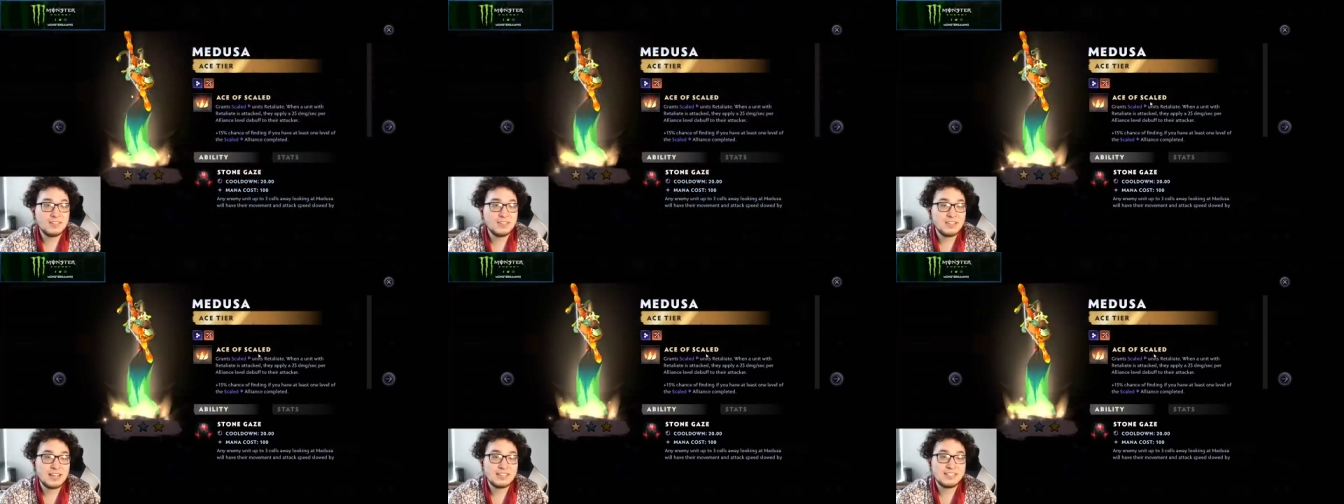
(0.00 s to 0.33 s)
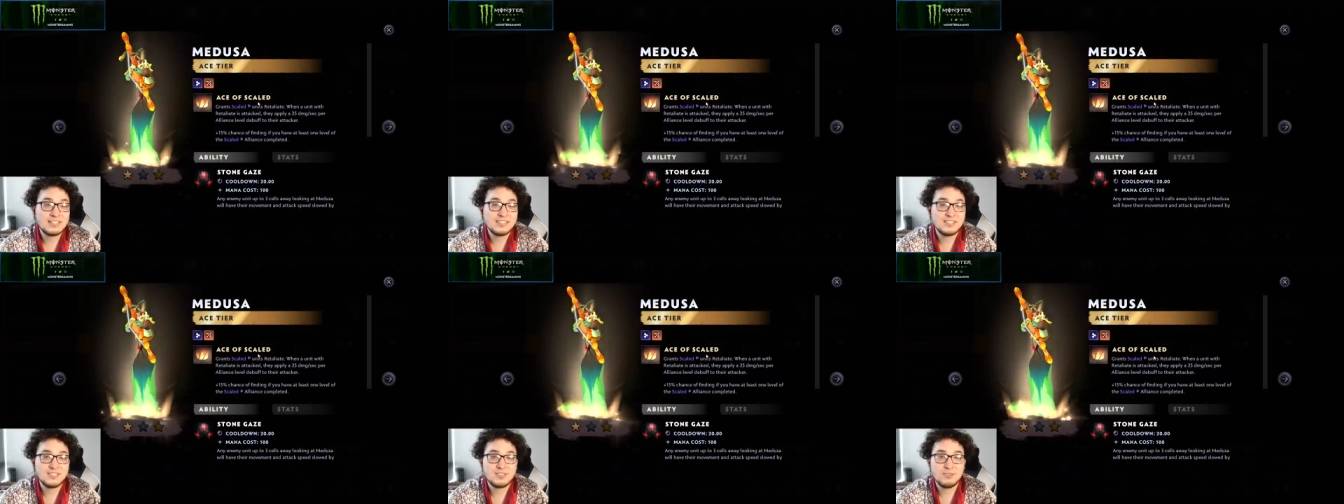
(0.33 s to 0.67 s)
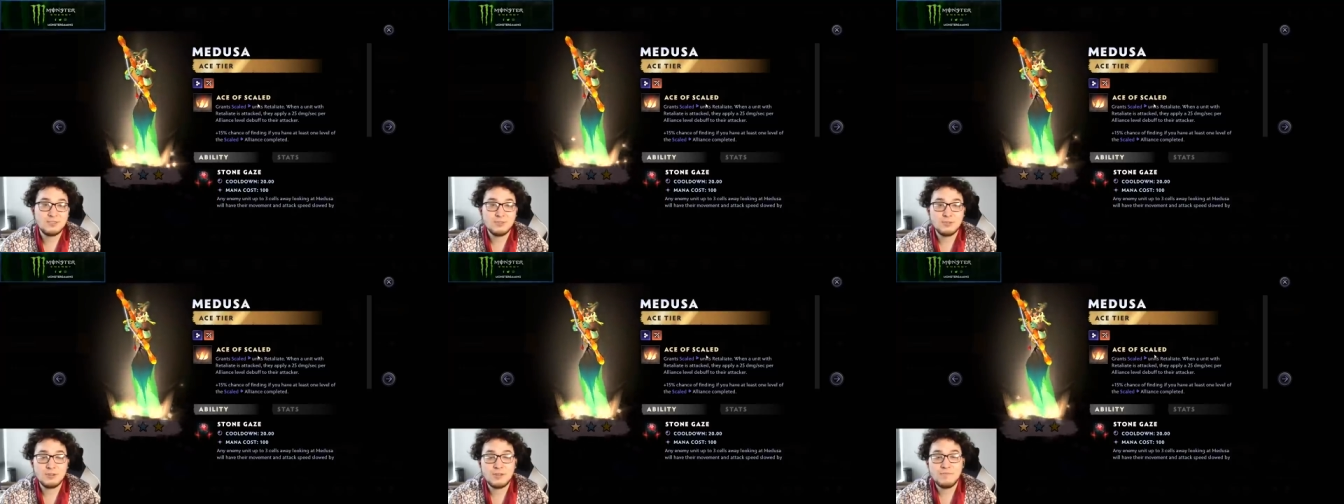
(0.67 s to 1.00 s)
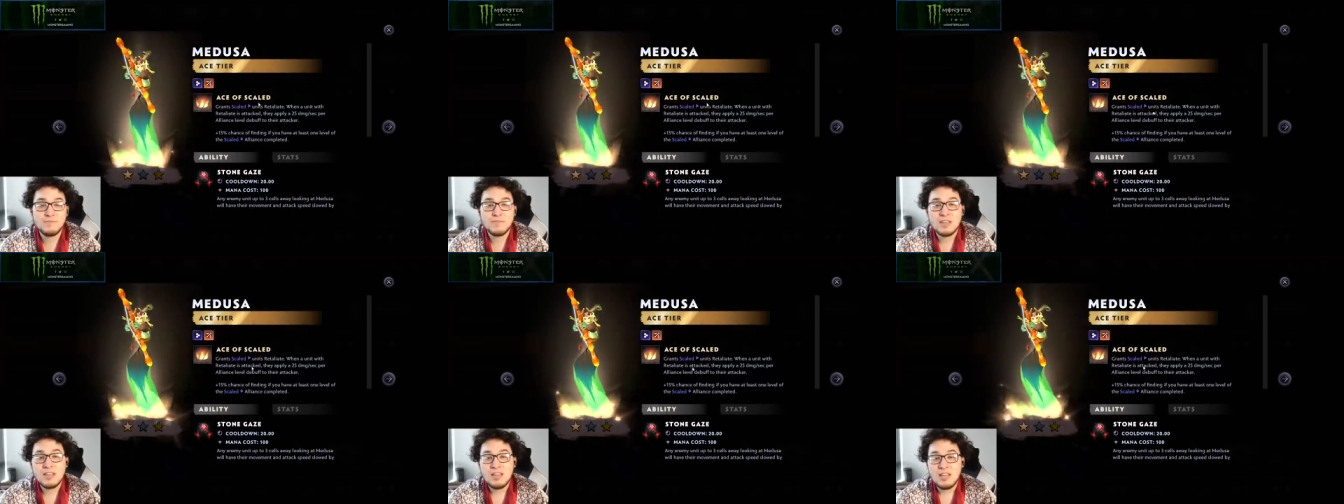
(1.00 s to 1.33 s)
That's actually so cool.
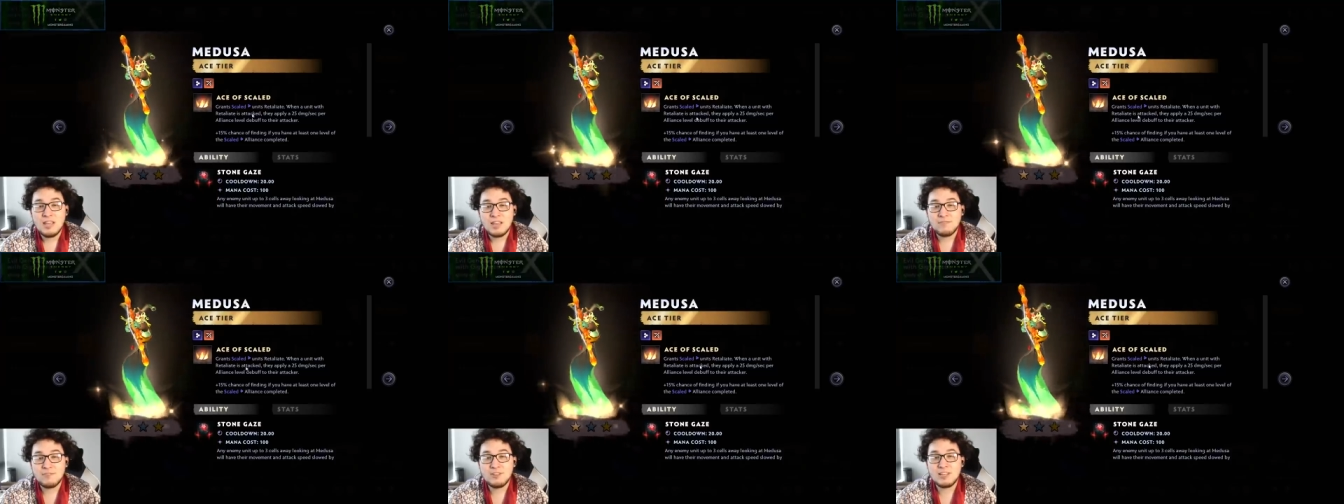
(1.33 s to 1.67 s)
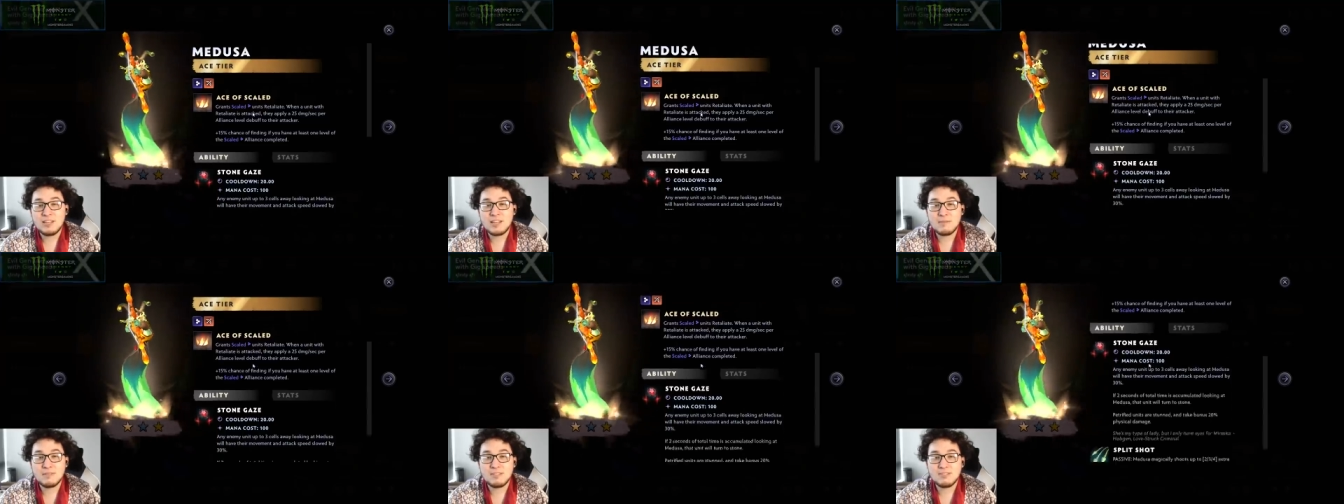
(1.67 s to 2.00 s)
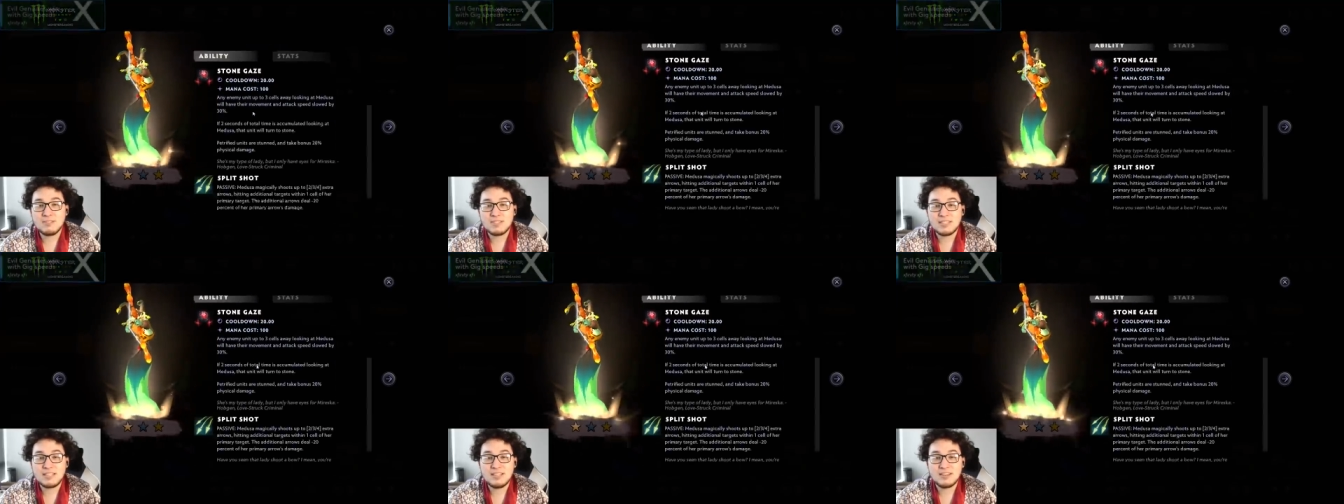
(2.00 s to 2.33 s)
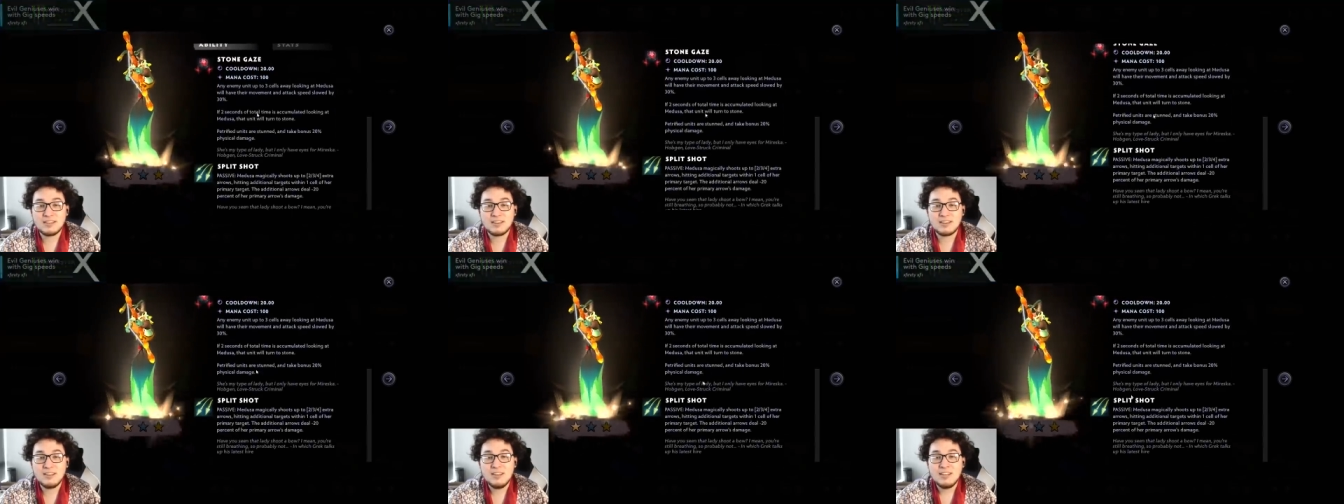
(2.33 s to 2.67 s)
If we look at Medusa
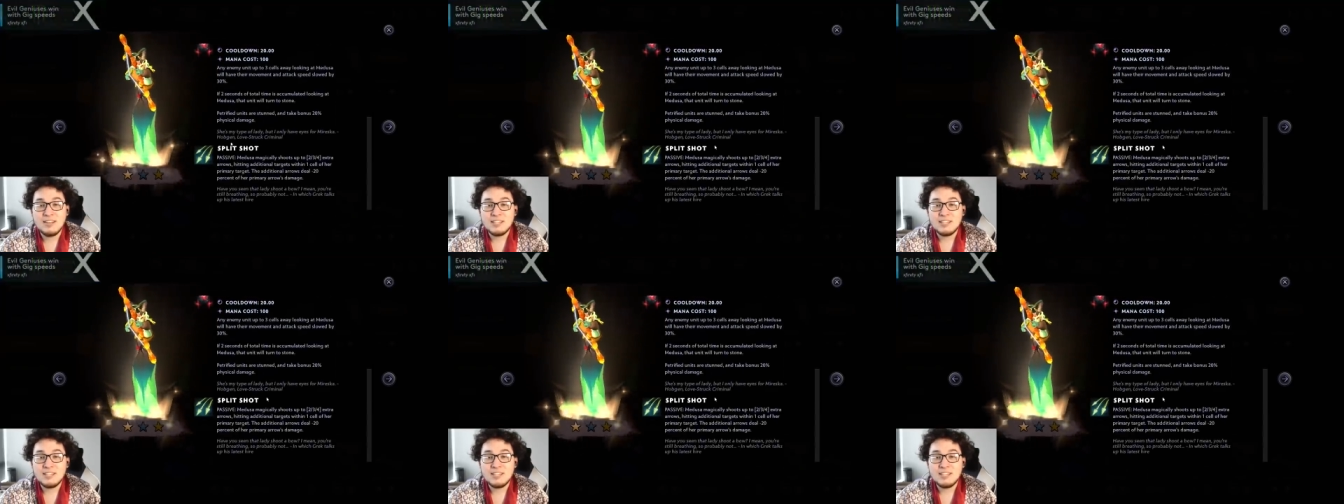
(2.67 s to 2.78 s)
here,